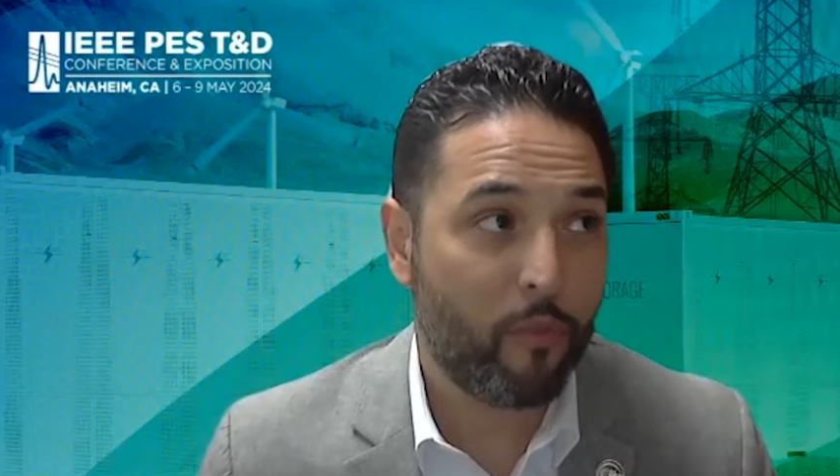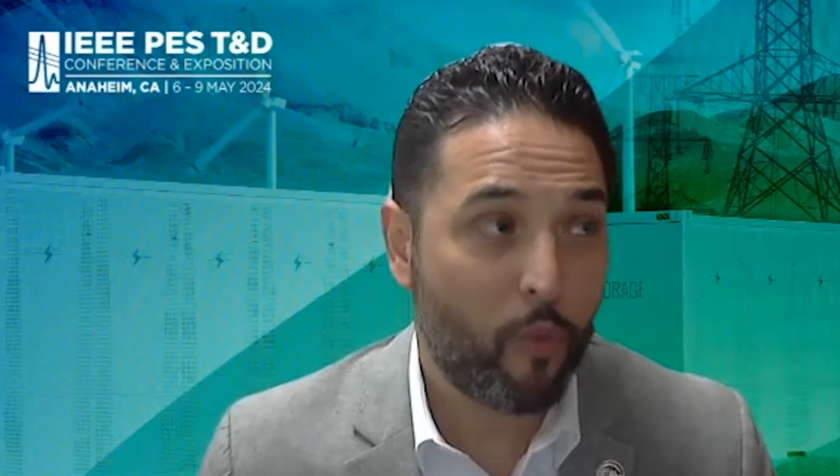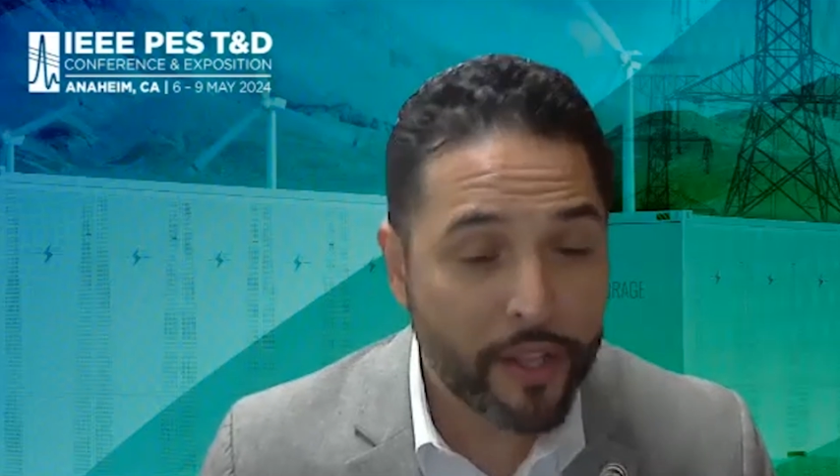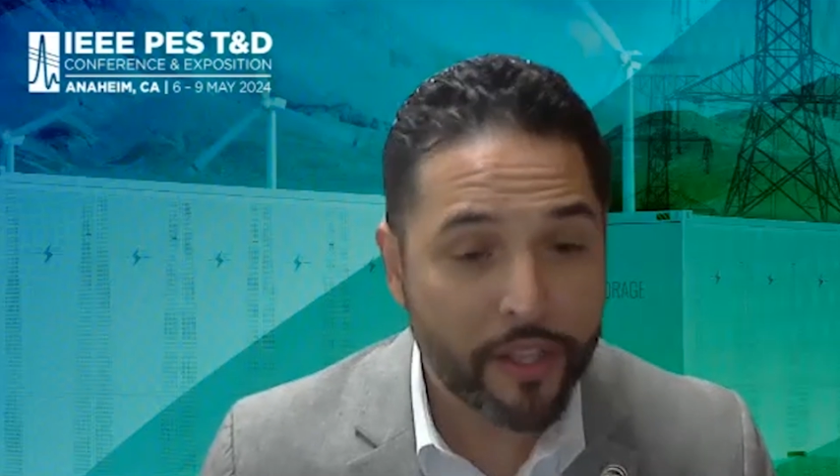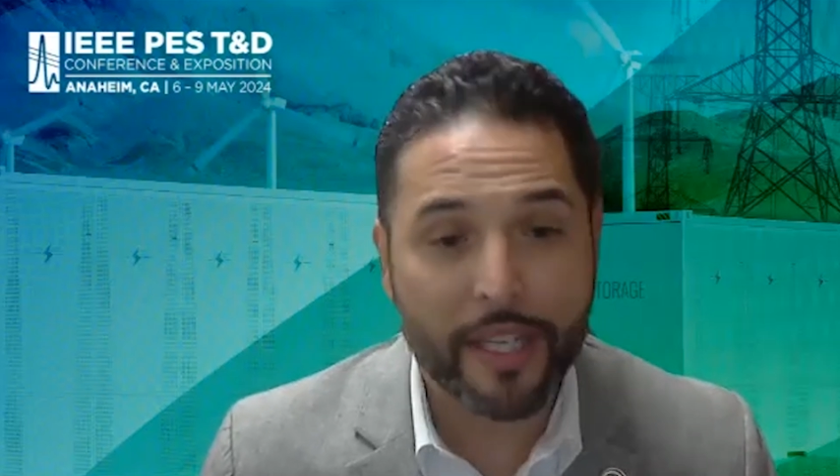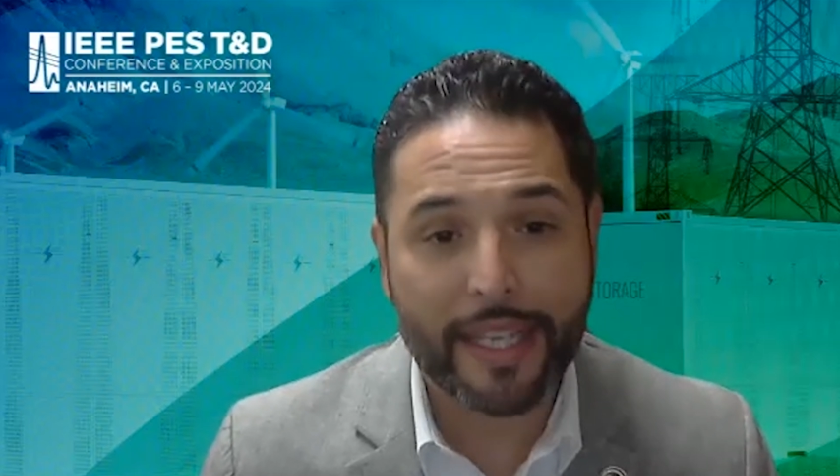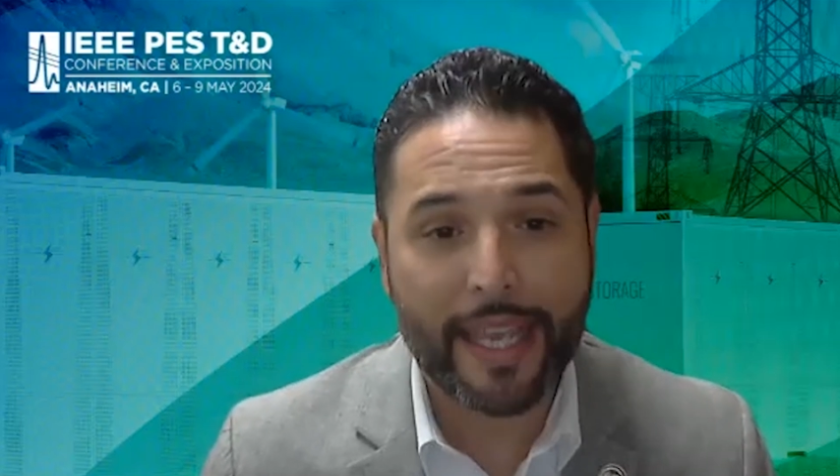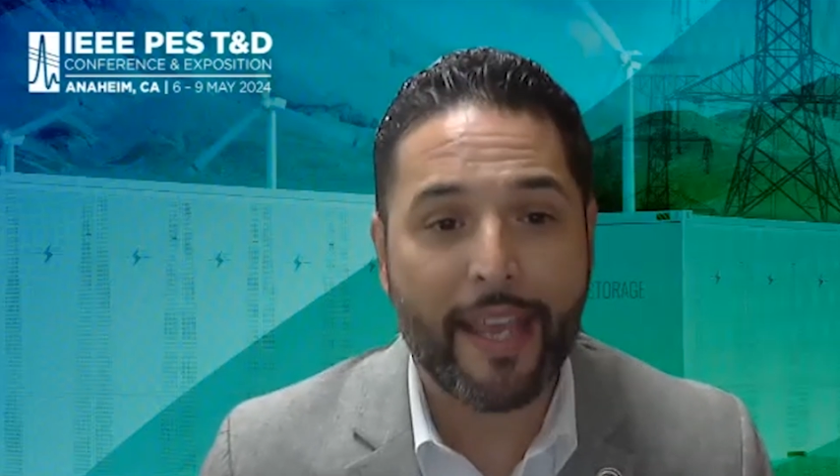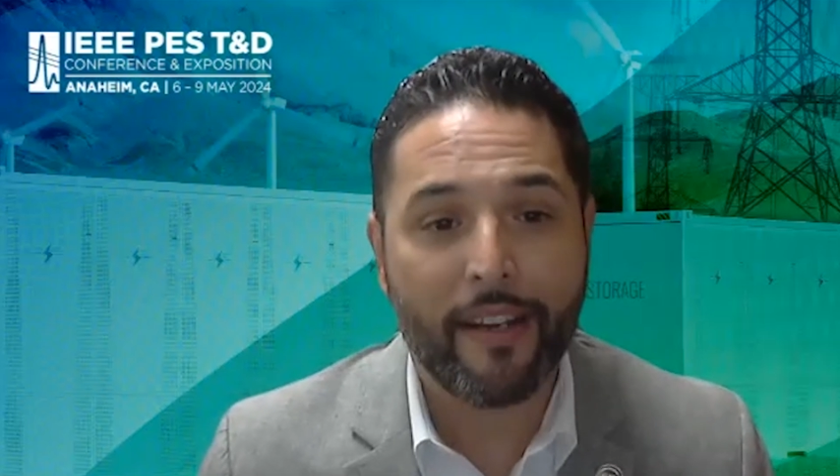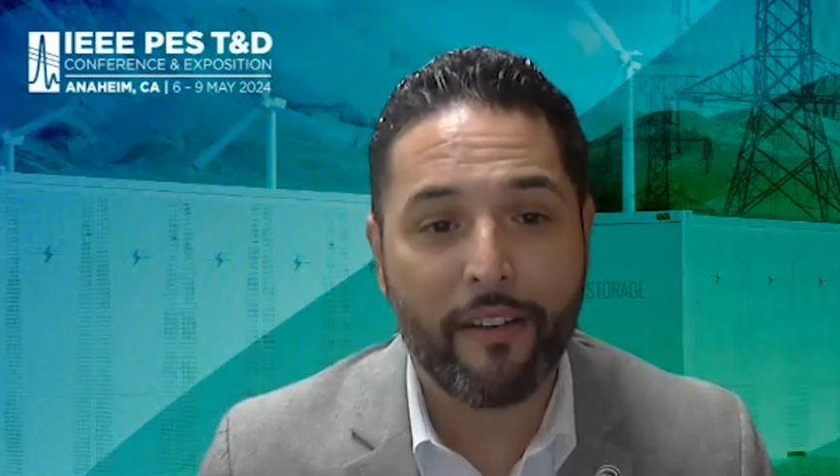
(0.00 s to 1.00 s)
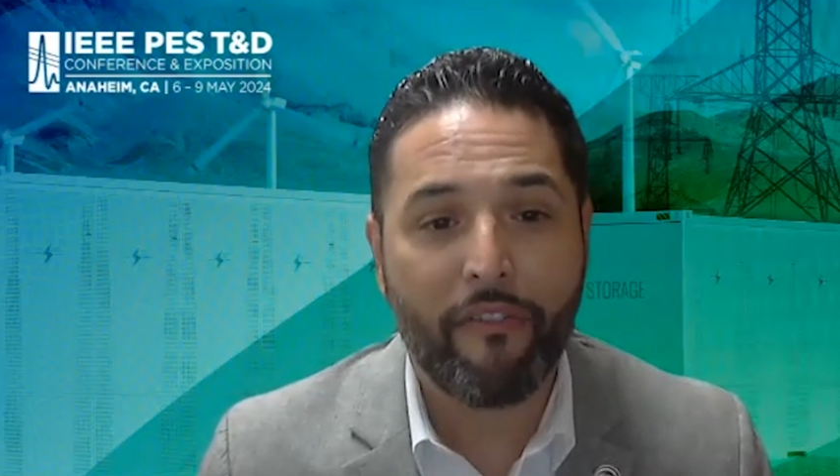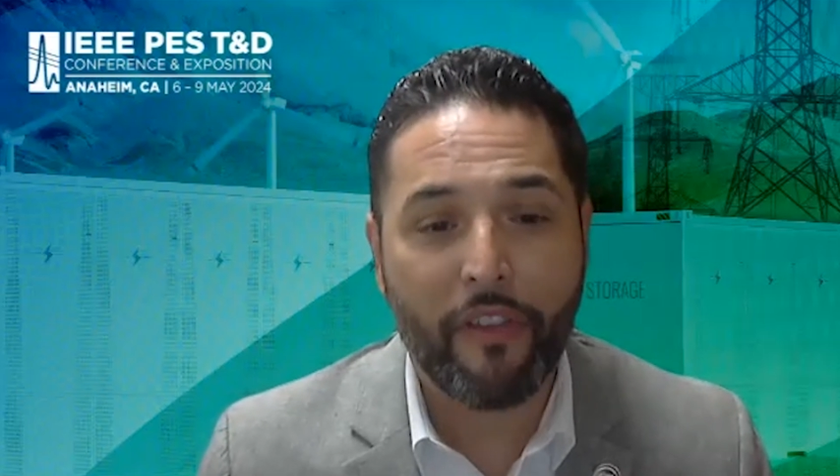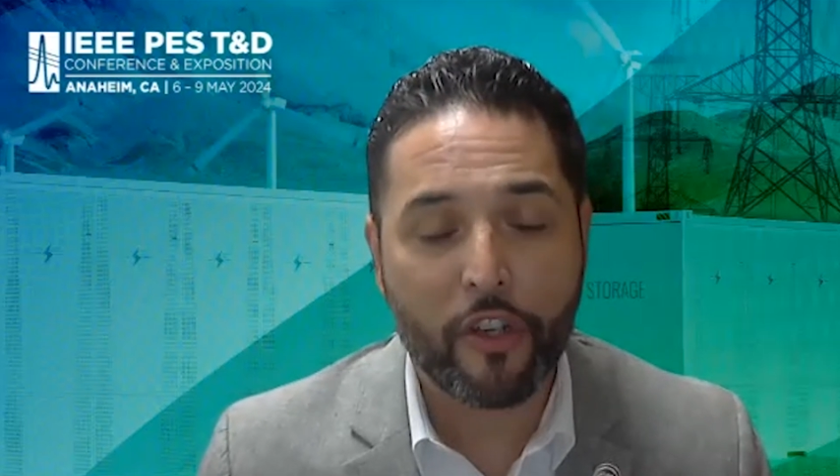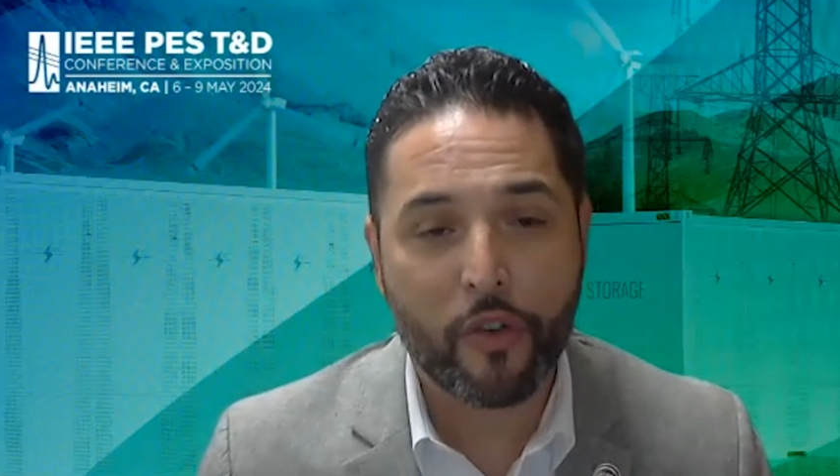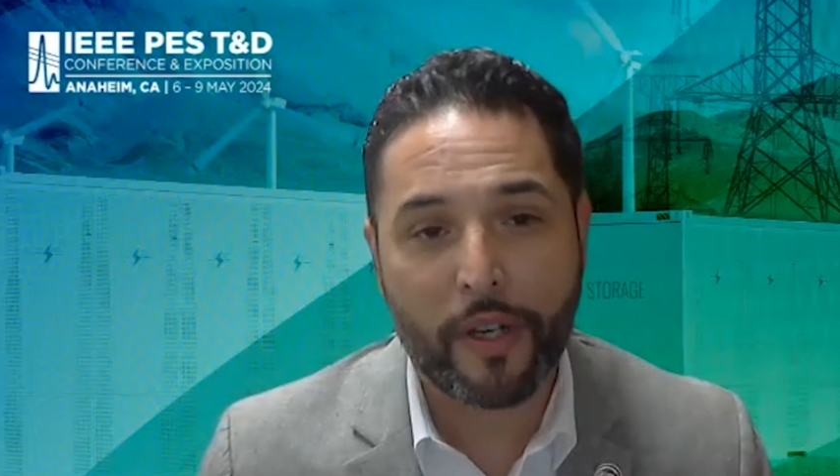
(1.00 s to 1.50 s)
once again
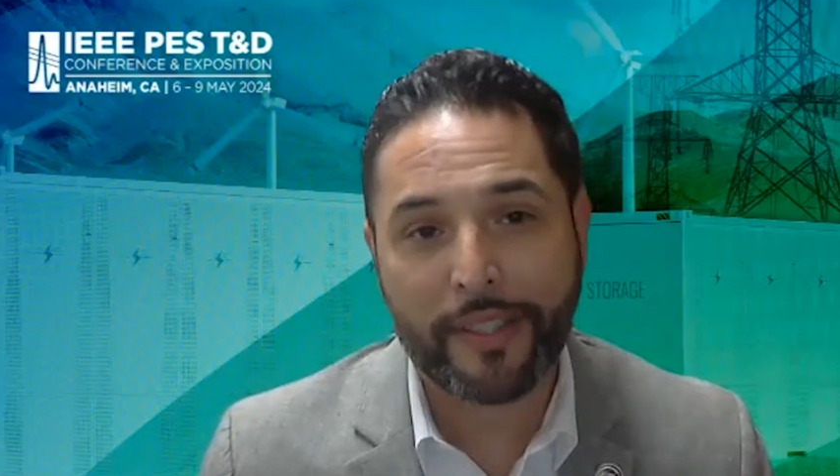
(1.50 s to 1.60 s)
feature